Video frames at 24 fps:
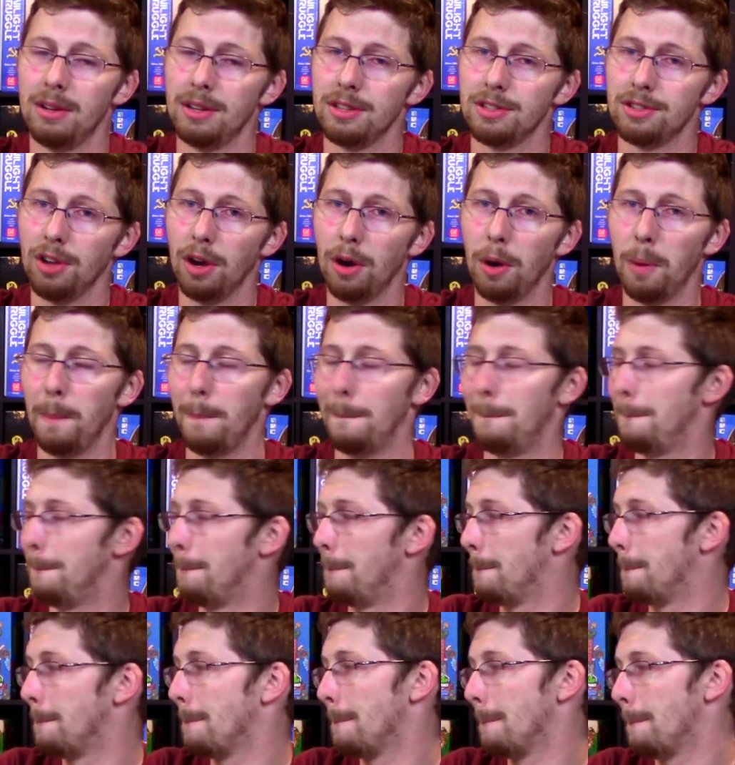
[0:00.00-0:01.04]
So,
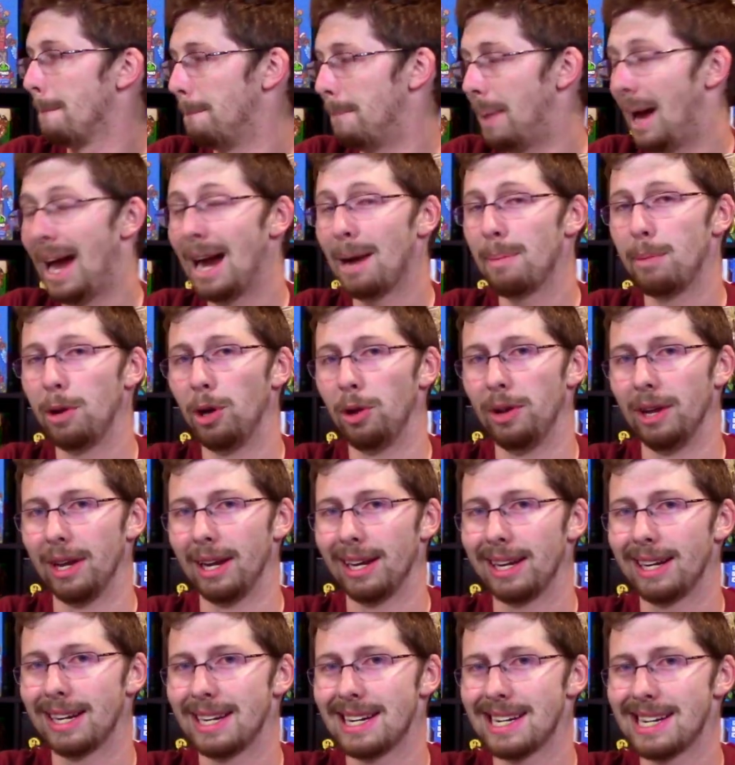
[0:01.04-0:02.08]
bag
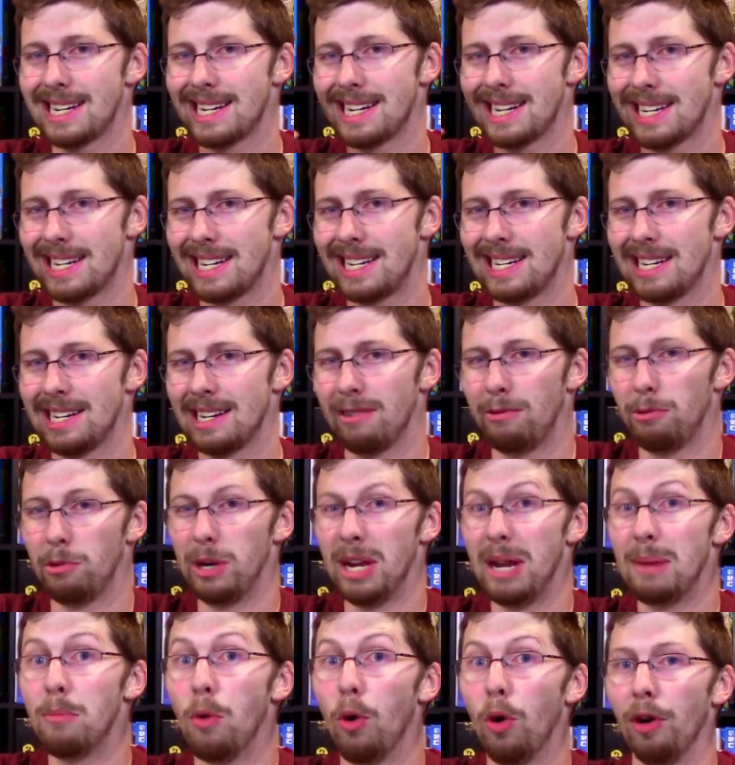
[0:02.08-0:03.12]
building. We
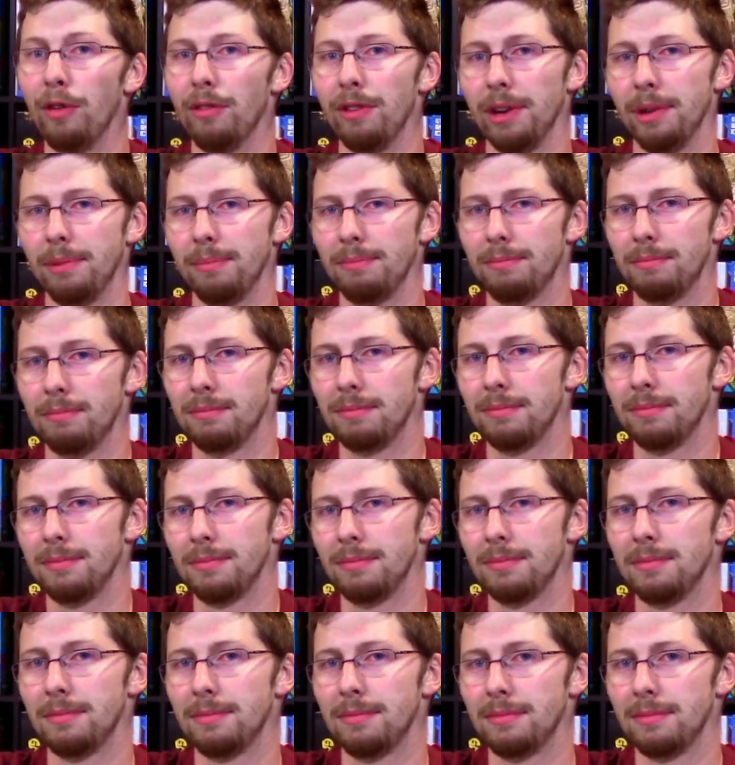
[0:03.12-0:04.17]
need more of it.
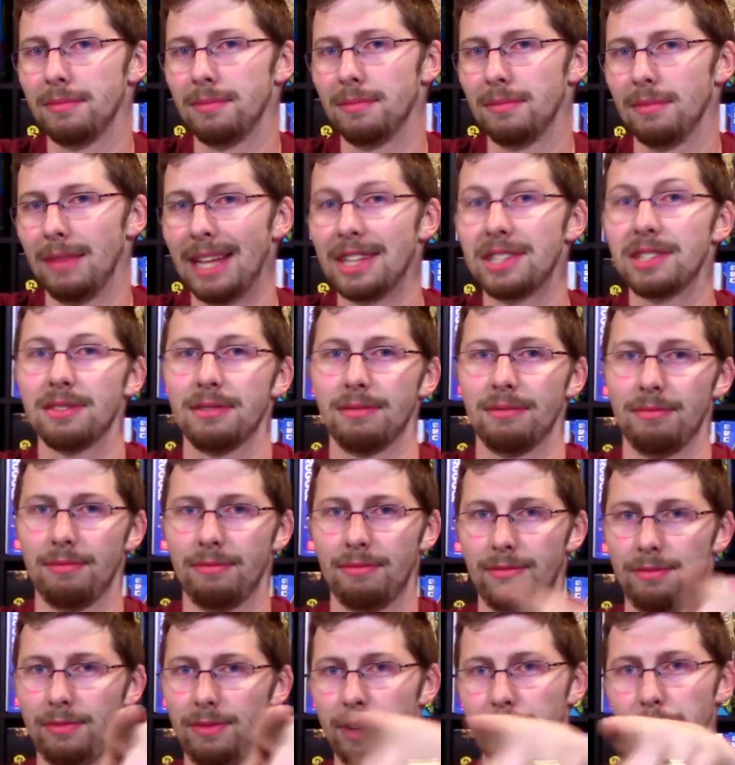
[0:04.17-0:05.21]
That's
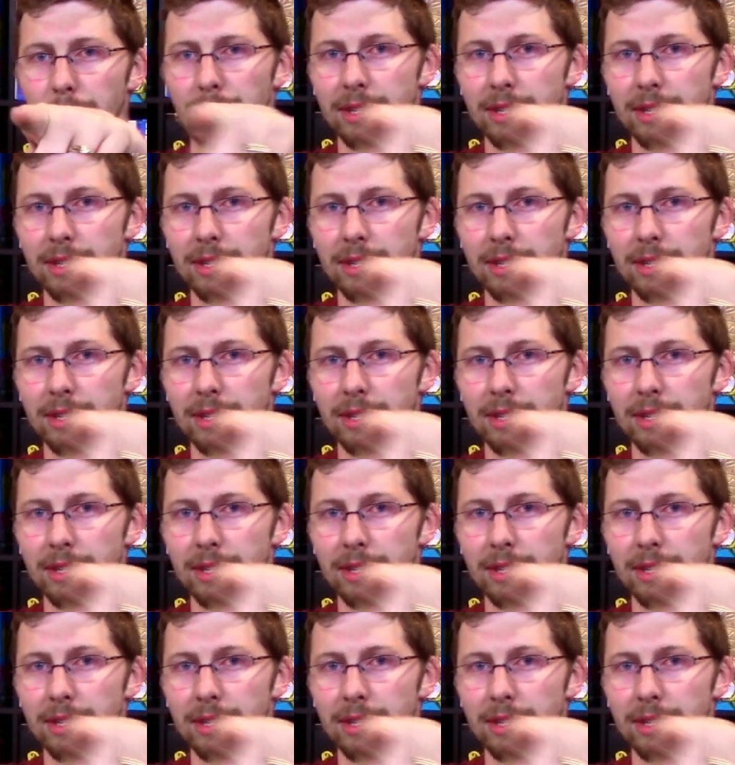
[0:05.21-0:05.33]
for you